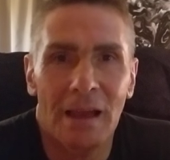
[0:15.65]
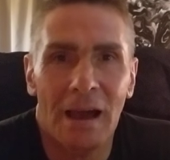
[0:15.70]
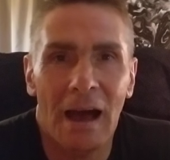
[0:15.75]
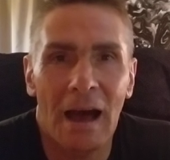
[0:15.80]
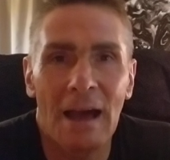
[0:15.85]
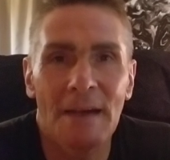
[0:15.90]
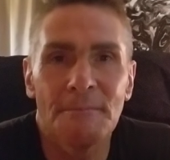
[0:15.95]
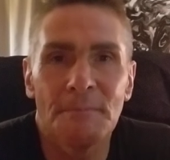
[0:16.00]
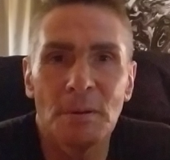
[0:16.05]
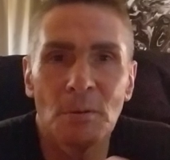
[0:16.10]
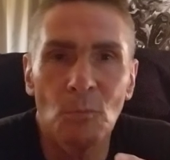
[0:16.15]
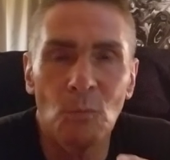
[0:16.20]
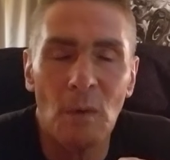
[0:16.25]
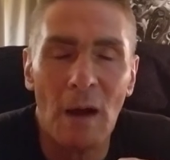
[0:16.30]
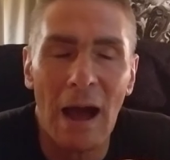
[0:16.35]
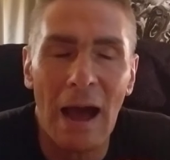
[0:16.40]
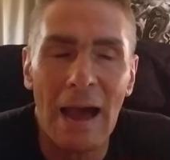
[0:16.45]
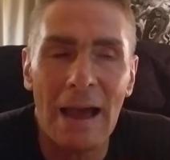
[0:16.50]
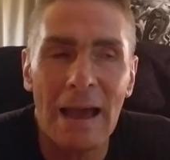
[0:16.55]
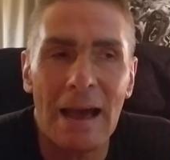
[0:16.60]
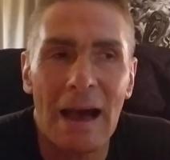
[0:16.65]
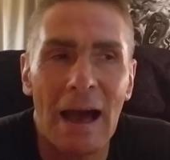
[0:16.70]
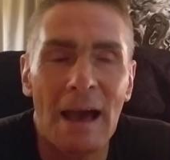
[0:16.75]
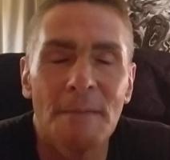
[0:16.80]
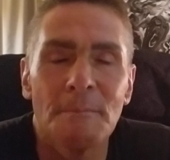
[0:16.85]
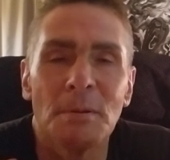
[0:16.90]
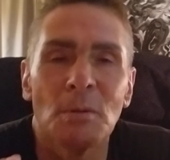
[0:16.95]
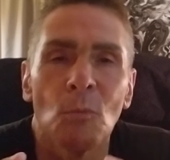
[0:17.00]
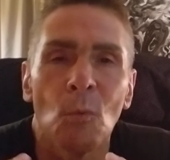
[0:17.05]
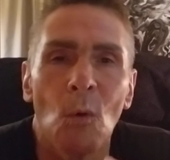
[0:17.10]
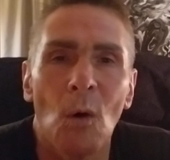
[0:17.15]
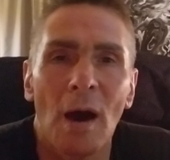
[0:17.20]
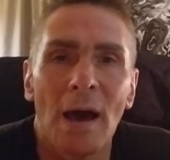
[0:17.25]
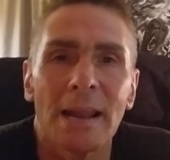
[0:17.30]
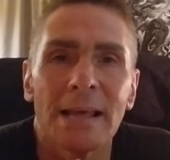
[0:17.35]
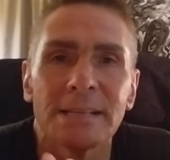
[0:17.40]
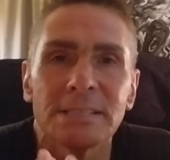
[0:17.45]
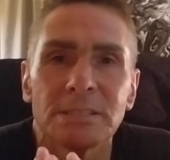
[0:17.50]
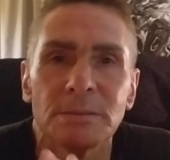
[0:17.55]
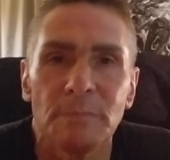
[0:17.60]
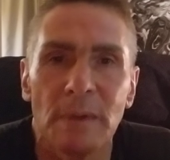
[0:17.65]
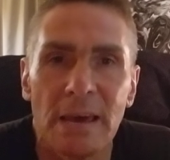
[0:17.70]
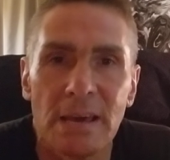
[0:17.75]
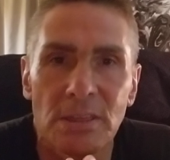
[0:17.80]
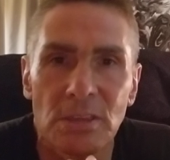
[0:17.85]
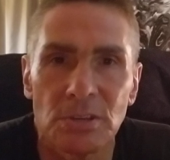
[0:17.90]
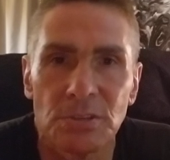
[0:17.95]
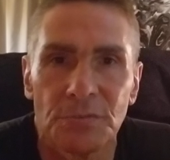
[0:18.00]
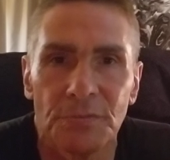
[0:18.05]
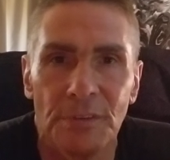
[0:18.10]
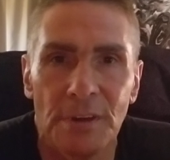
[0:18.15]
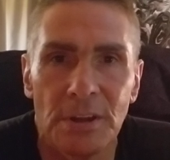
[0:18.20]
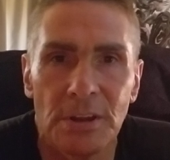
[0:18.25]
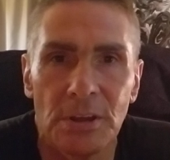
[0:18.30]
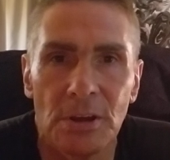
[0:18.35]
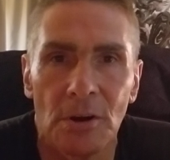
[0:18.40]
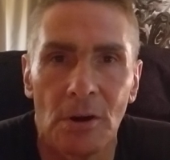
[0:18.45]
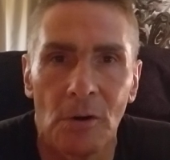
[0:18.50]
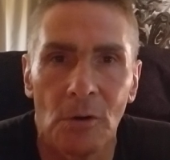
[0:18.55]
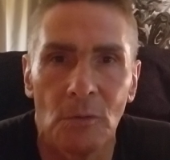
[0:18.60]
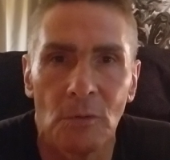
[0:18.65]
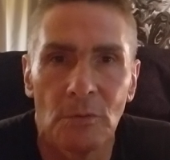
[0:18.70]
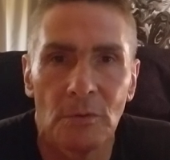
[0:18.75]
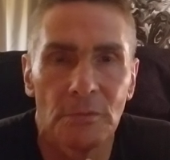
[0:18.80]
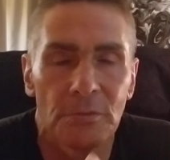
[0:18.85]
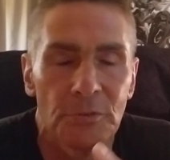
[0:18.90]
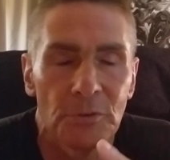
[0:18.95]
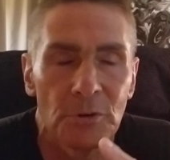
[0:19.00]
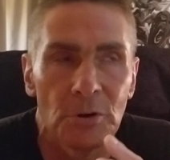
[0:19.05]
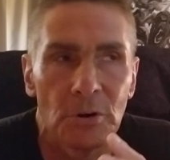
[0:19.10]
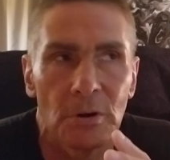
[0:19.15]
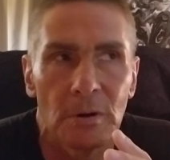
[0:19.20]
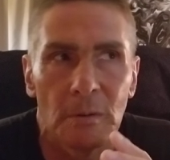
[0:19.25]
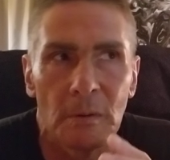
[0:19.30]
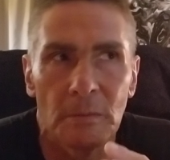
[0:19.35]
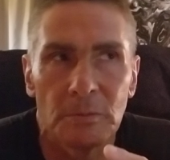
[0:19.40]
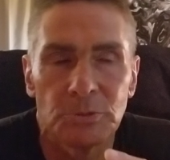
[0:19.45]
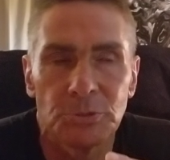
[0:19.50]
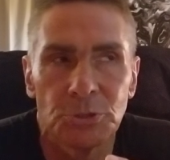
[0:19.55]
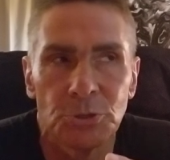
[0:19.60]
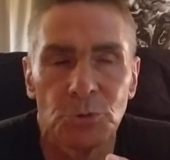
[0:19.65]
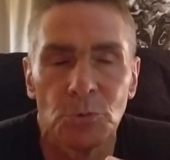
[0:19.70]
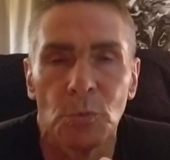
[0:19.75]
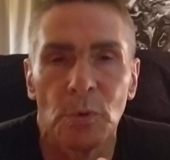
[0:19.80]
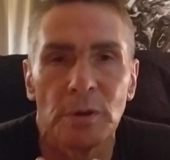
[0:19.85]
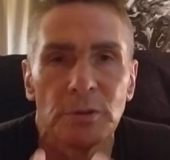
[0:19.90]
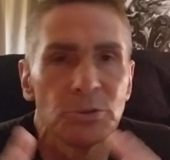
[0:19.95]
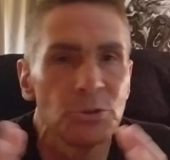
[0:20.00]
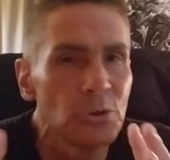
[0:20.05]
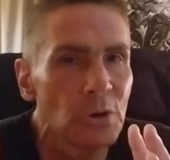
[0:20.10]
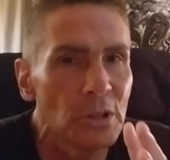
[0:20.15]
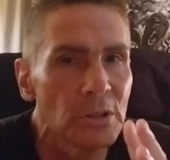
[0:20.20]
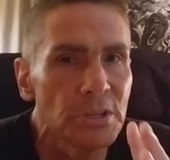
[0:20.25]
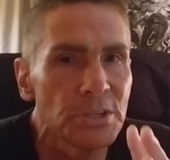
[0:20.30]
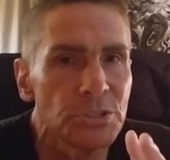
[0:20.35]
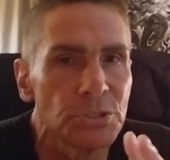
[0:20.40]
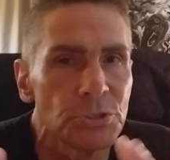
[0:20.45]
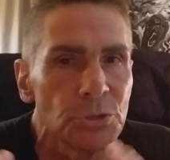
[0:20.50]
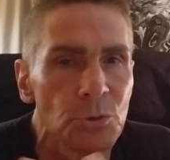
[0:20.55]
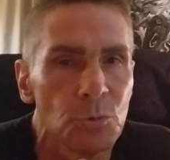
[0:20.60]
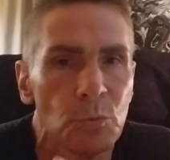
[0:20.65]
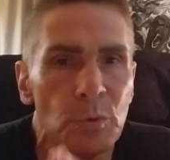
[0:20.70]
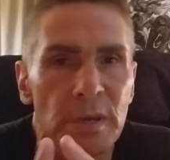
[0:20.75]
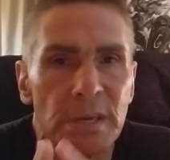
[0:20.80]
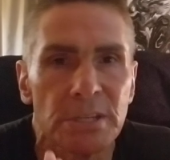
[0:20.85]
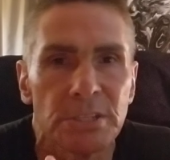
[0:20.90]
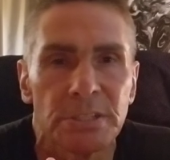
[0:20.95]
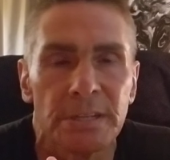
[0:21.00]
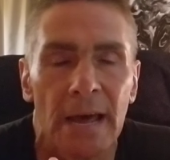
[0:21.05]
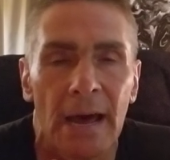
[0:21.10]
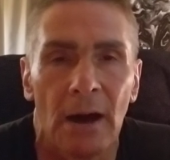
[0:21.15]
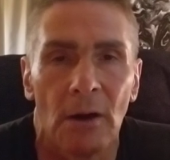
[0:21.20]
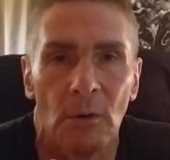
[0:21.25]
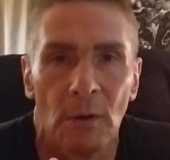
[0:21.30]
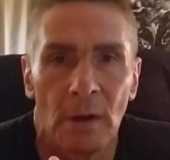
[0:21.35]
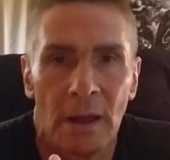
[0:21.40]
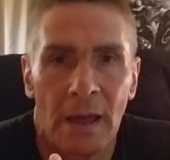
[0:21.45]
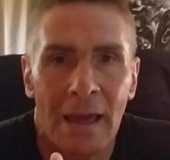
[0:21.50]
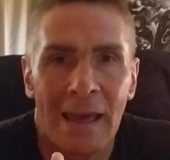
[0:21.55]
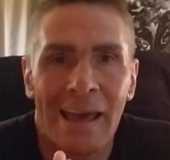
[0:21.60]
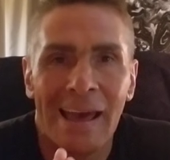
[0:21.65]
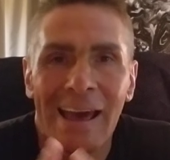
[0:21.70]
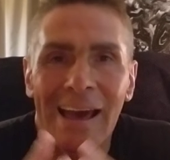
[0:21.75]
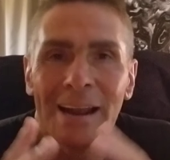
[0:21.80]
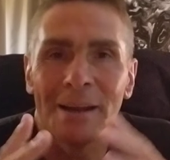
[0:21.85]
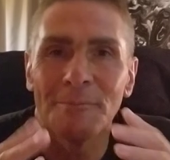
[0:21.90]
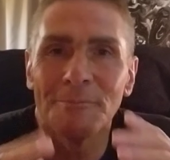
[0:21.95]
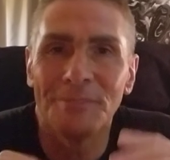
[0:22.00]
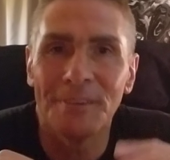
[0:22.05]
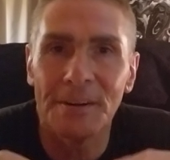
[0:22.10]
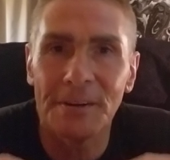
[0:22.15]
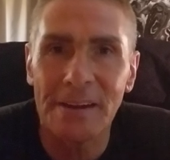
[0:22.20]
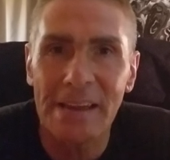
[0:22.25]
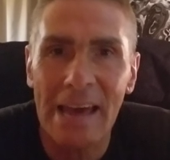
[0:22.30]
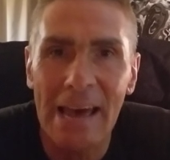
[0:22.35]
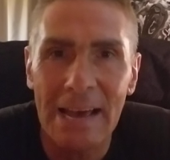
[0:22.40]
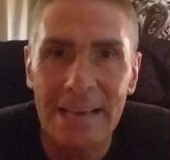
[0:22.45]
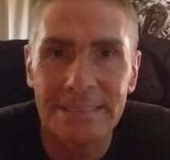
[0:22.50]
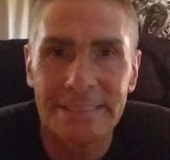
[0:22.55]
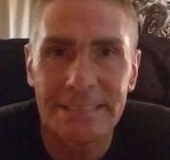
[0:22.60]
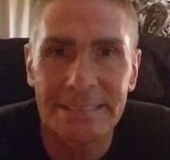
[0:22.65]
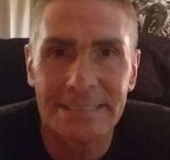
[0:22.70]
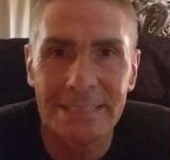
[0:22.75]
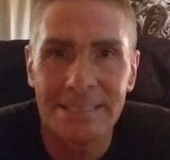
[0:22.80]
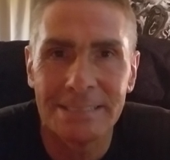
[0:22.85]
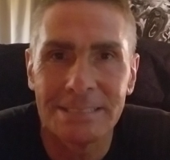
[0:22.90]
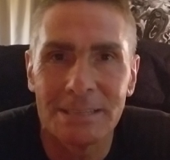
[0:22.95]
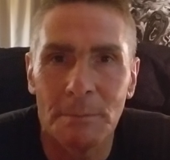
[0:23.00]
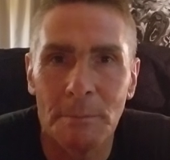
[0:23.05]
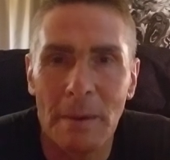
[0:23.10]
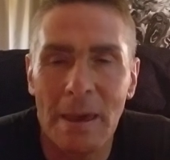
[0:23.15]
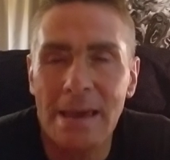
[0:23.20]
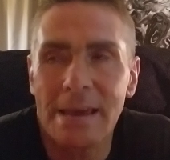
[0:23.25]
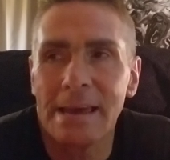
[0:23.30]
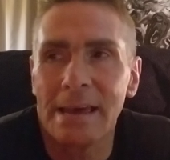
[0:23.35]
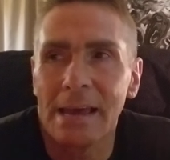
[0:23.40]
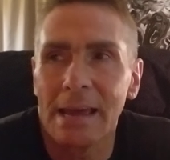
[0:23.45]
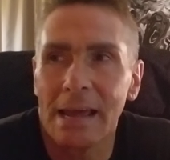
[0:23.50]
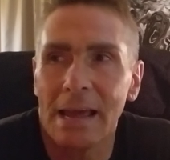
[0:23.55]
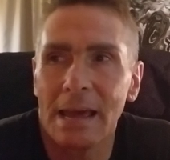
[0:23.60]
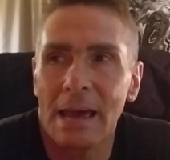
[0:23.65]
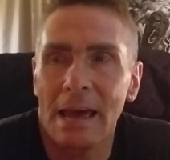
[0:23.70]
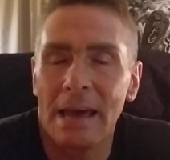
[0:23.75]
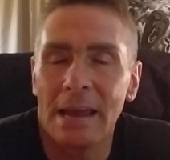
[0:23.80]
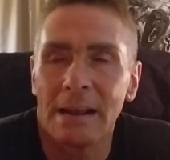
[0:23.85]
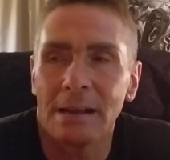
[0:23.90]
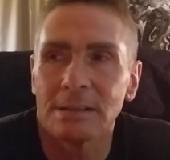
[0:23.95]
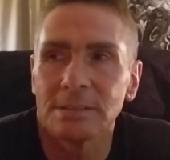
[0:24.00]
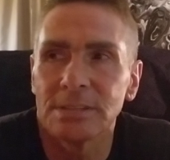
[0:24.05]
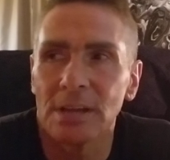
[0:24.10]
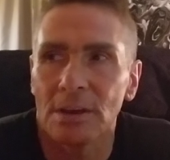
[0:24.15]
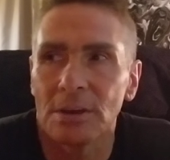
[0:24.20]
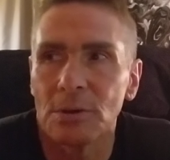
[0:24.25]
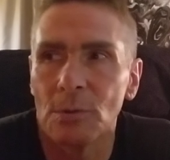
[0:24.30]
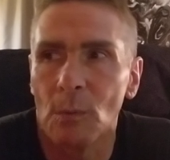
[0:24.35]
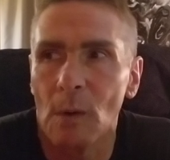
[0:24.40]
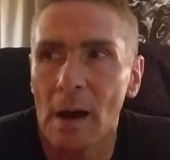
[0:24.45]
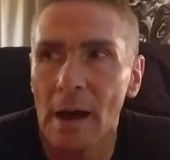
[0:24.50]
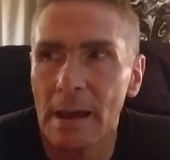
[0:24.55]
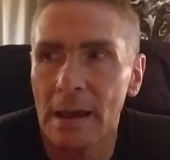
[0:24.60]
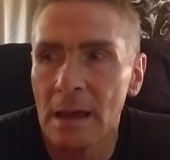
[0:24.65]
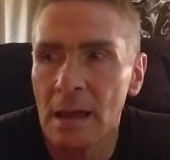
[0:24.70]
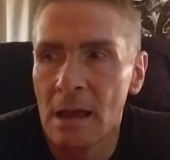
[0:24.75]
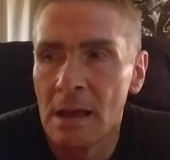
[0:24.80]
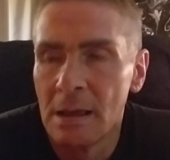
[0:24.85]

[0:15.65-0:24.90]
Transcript: I've been I, I've been wanting to make this video for uh, two, two at least two weeks now, and I'm very hesitant to make it, and I'll tell you why.